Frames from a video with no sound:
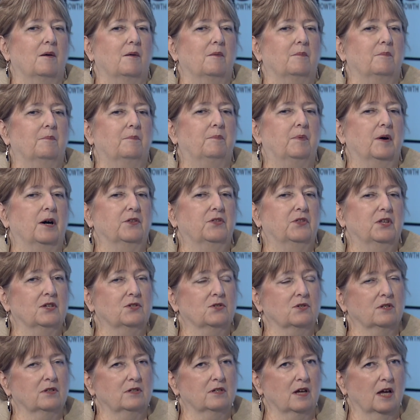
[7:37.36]
But these
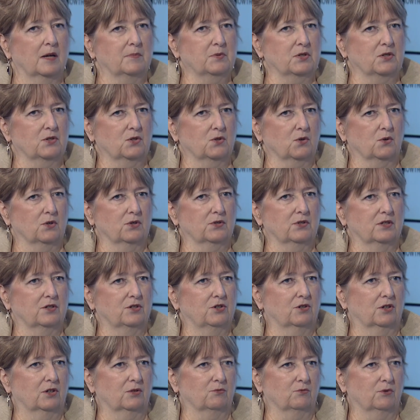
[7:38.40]
are the types of stories that
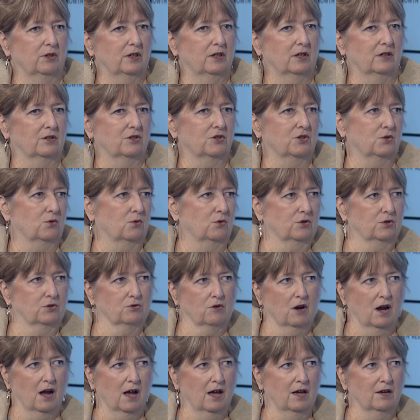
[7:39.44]
you can read on a short
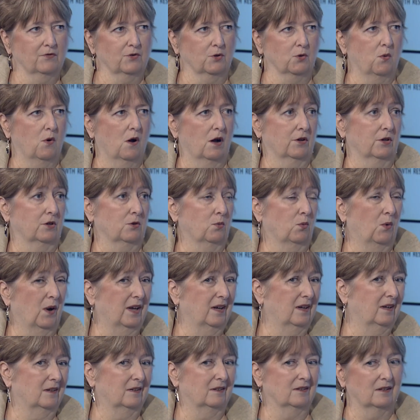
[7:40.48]
drive or while you're
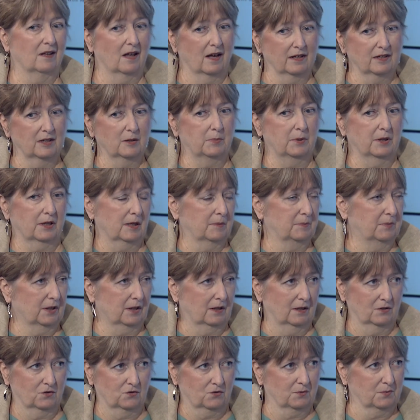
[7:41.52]
waiting in line to pick up the
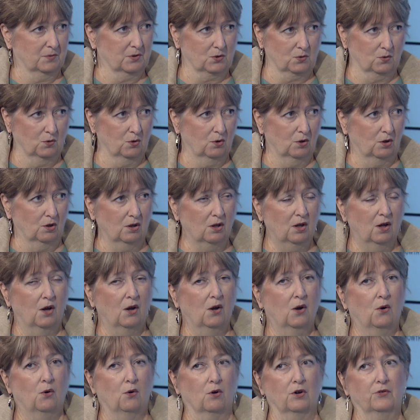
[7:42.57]
kids from school,
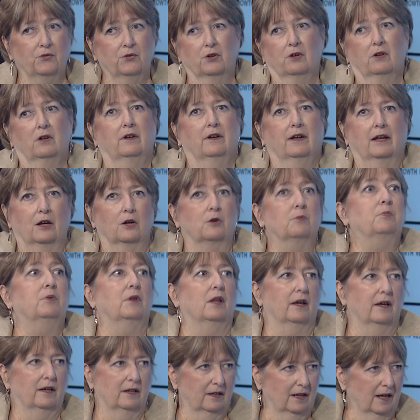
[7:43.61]
or if you're on an
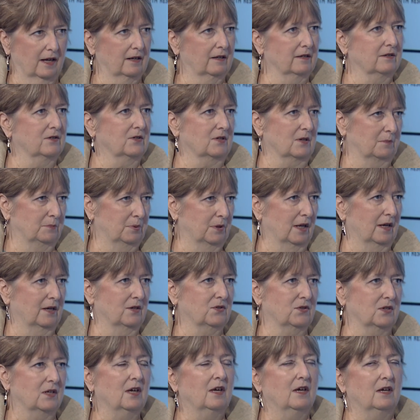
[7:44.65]
airplane headed
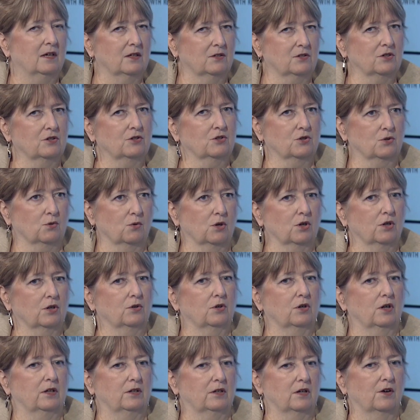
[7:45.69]
someplace. It's a short
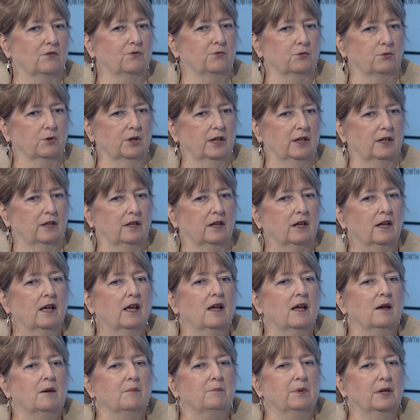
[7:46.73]
enough read,
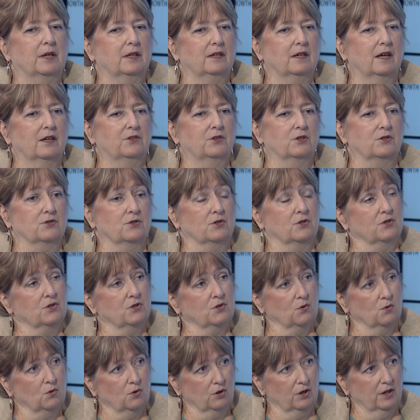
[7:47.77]
but yet there's a
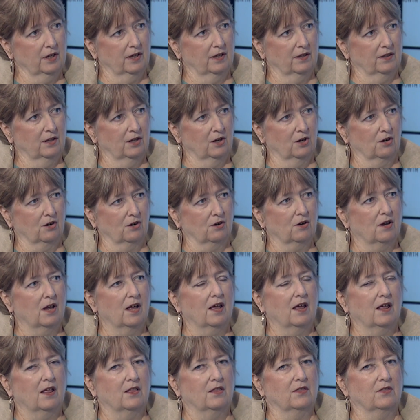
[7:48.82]
story in there
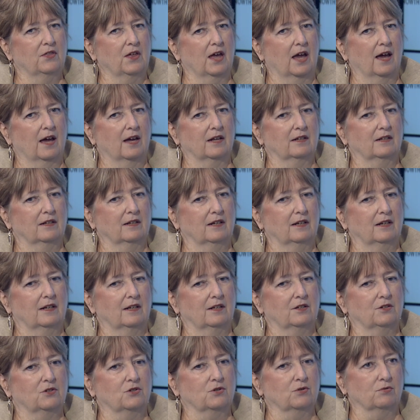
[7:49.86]
that
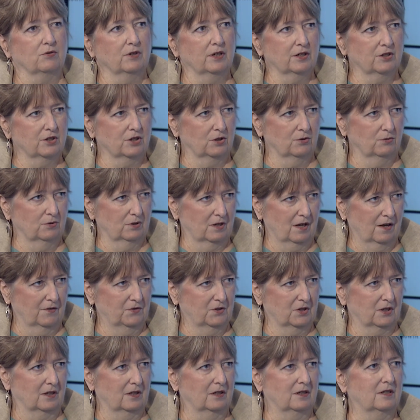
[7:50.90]
intrigues you enough
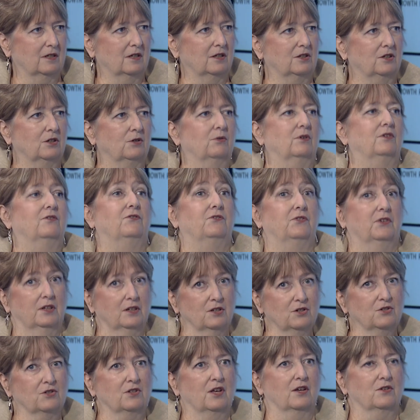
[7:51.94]
to continue and
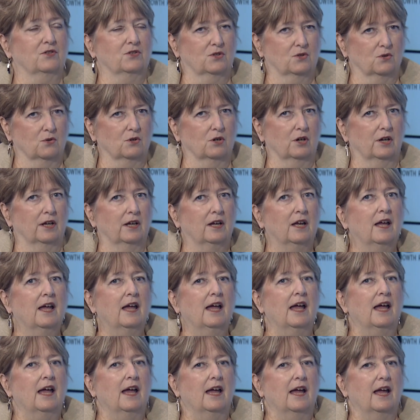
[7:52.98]
finish that story.
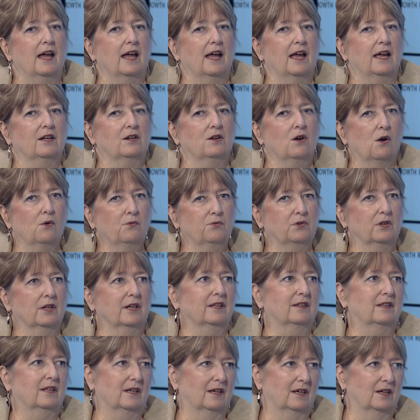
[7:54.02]
And hopefully
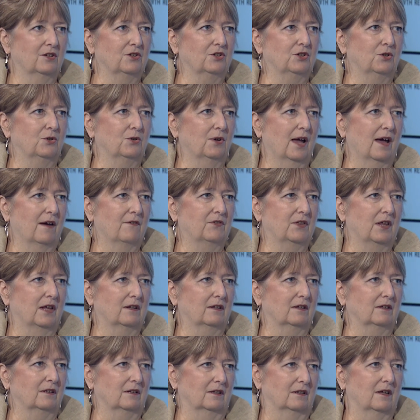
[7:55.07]
at the end you have that
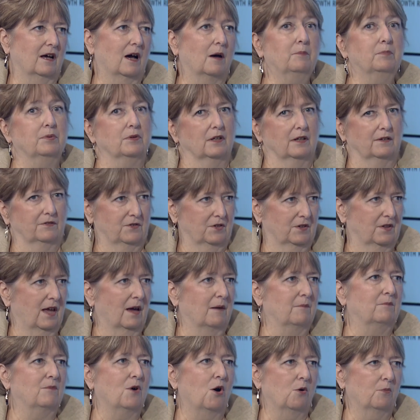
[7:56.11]
uplift, that
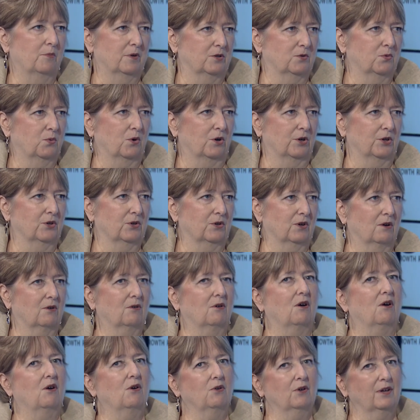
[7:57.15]
moment where you go,
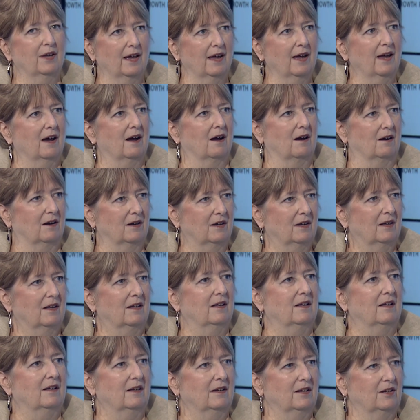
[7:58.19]
oh yeah,
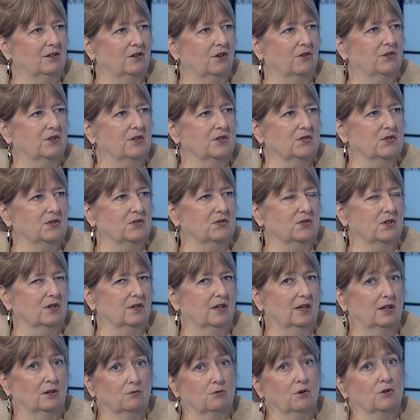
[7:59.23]
this is a
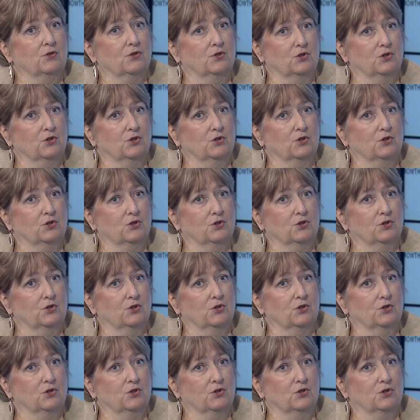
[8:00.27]
hero's